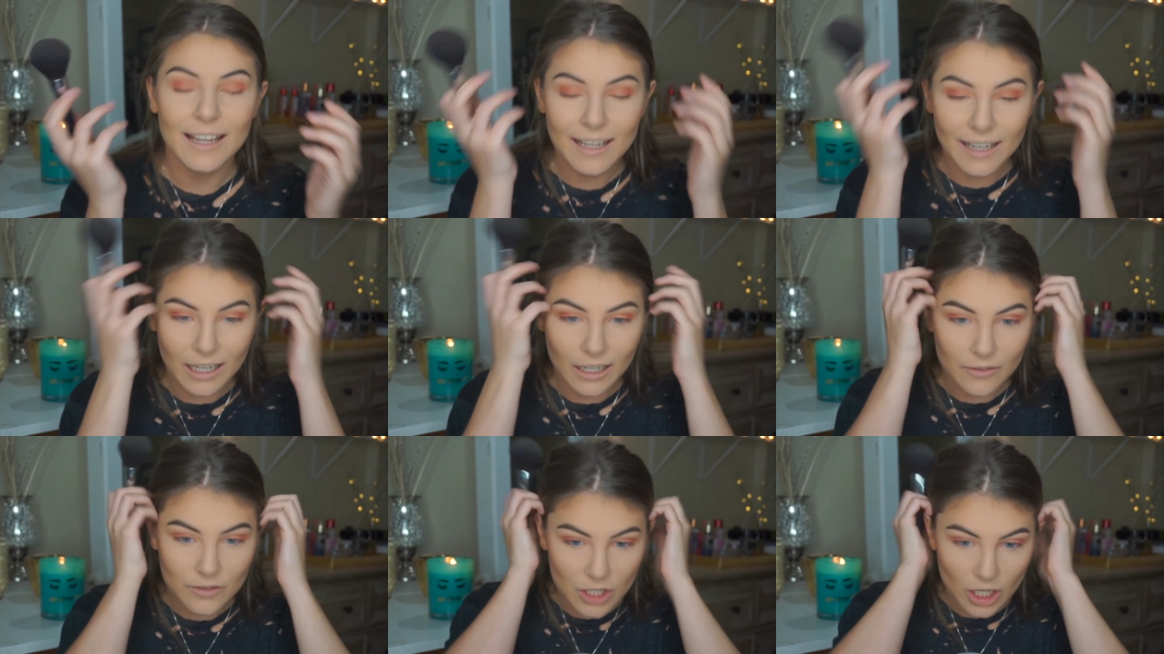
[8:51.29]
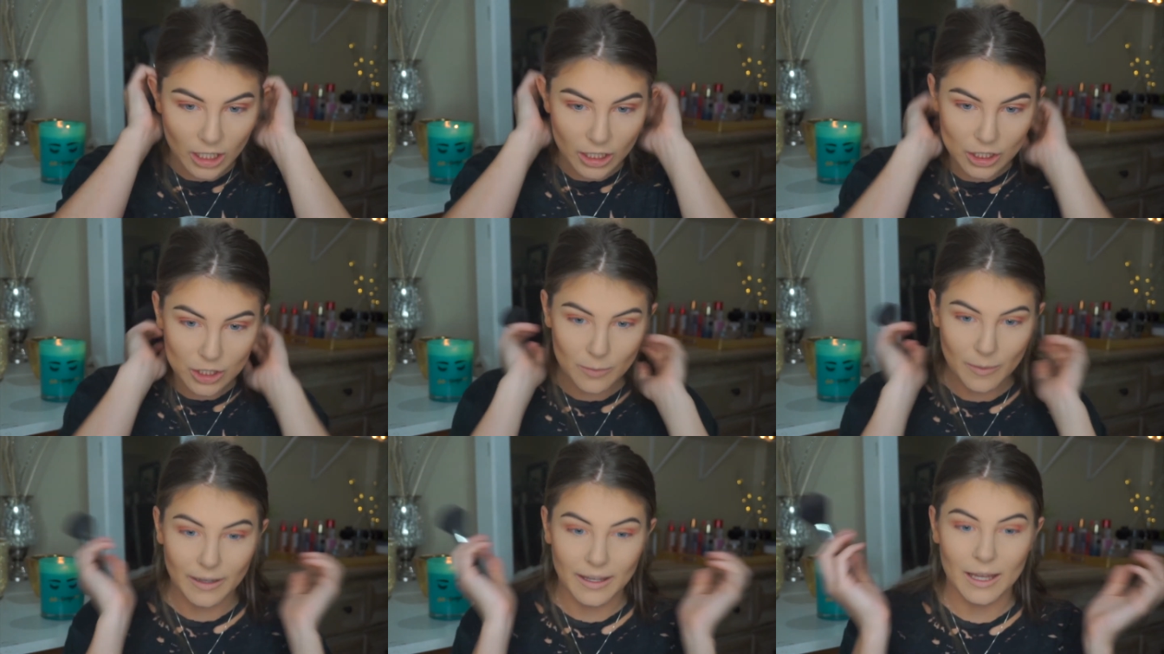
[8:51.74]
and I've
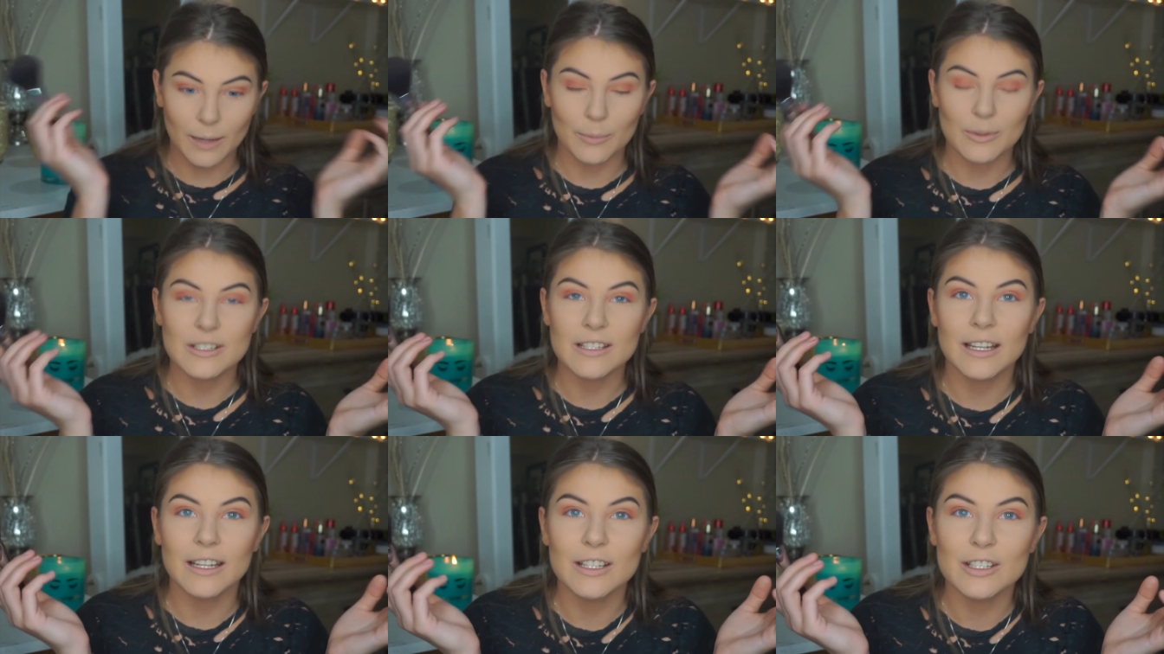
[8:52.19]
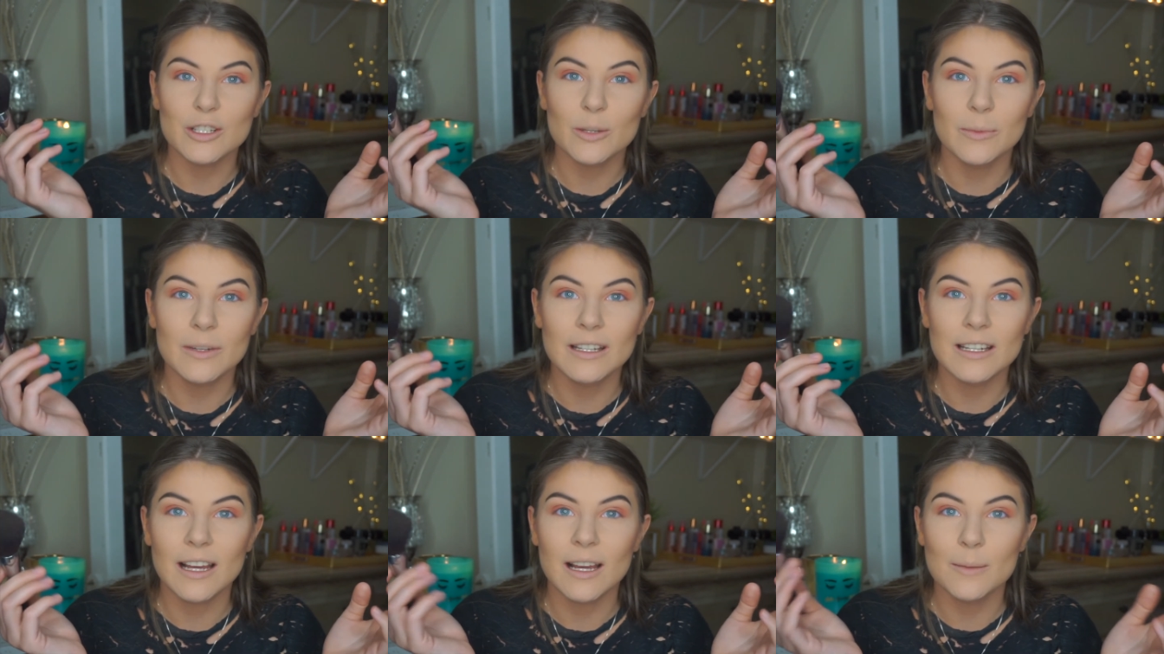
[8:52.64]
changed my camera settings so
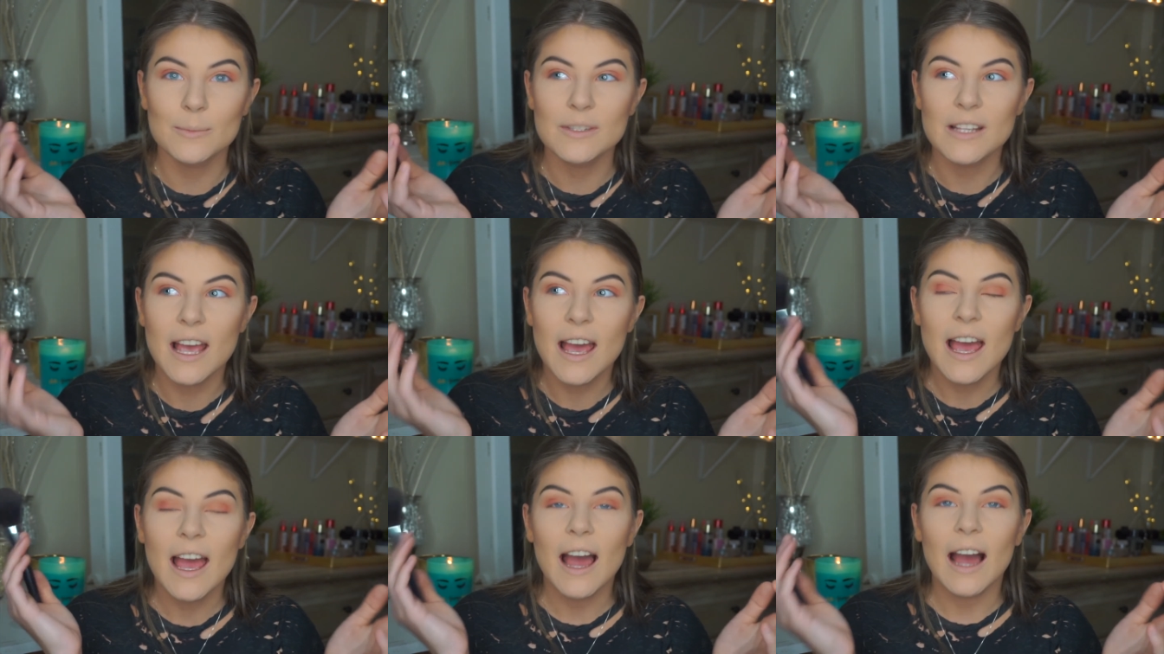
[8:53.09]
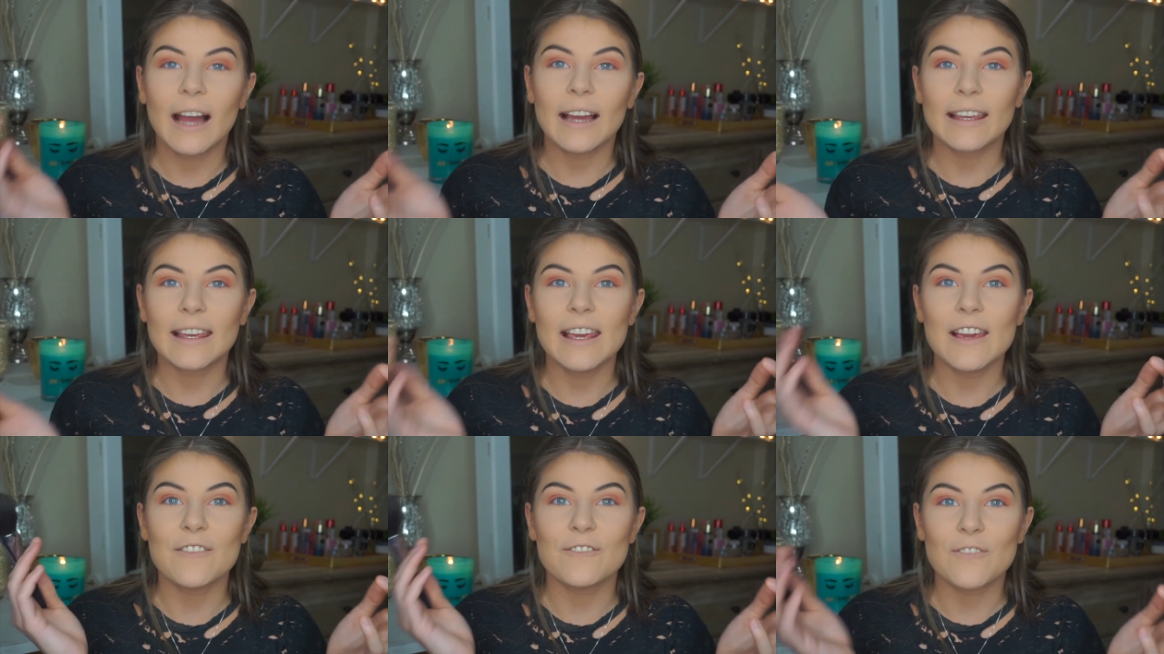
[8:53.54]
many times I
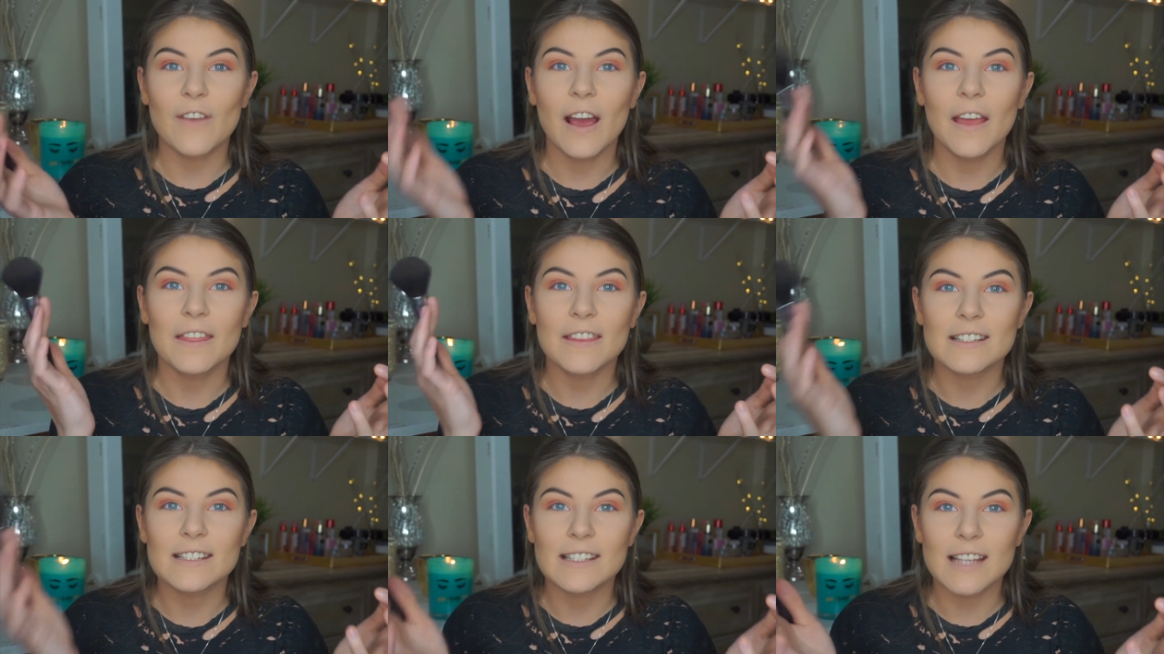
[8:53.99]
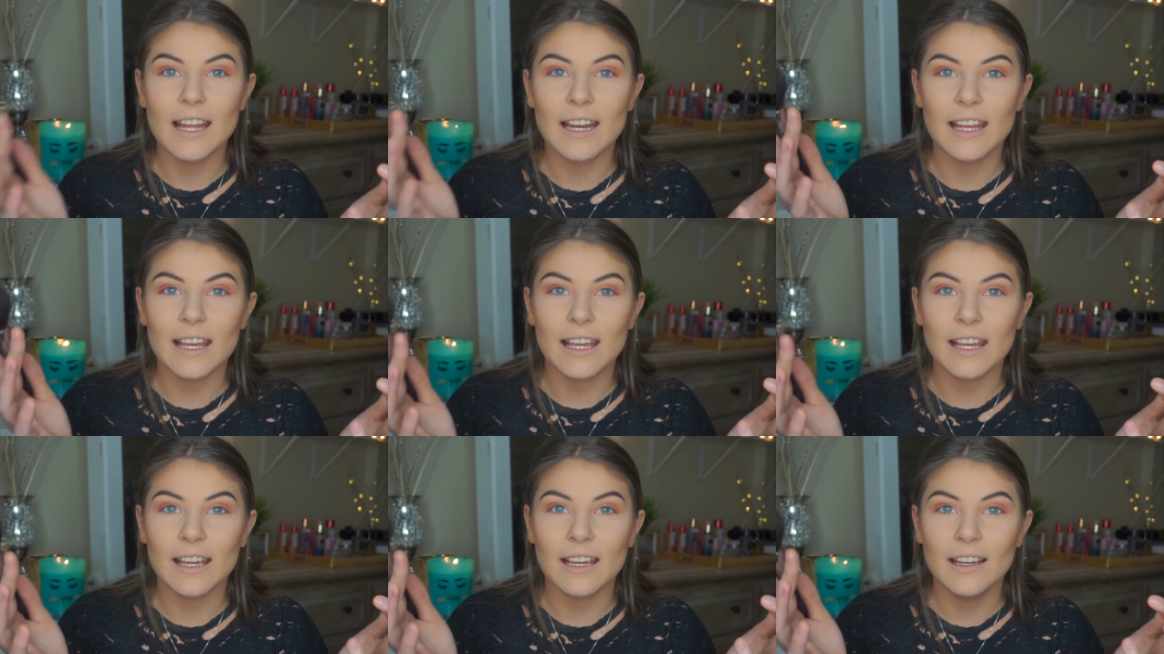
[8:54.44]
can't find the
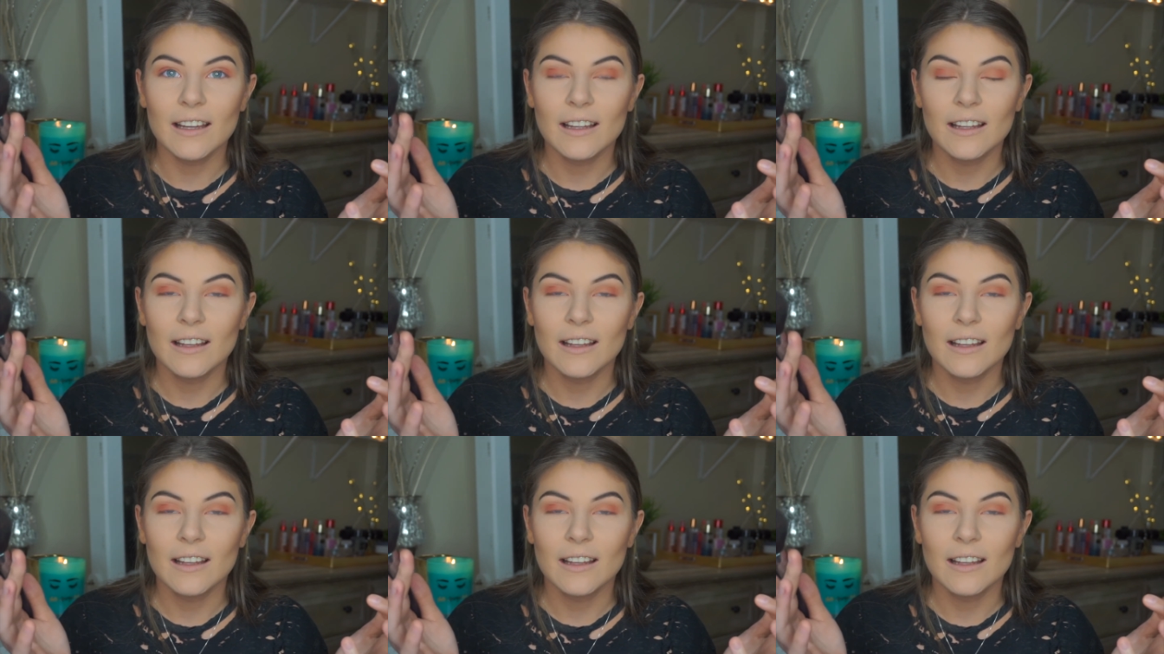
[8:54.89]
setting